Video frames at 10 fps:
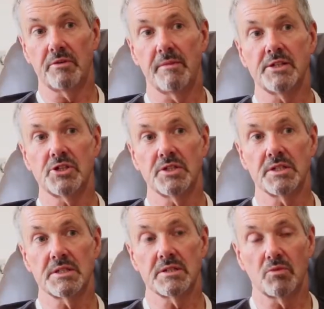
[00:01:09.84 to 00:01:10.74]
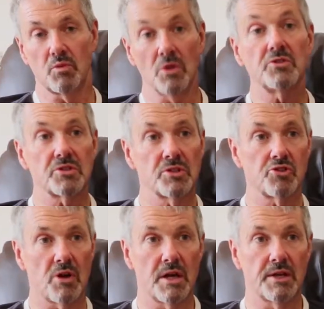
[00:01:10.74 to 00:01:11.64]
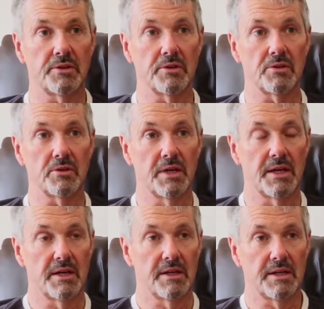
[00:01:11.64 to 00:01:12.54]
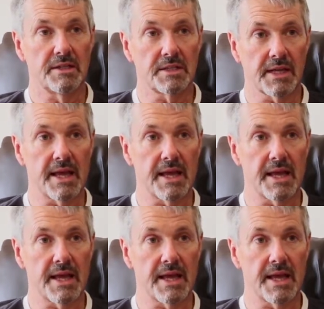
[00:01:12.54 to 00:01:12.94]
Dimensions wants to try and do is to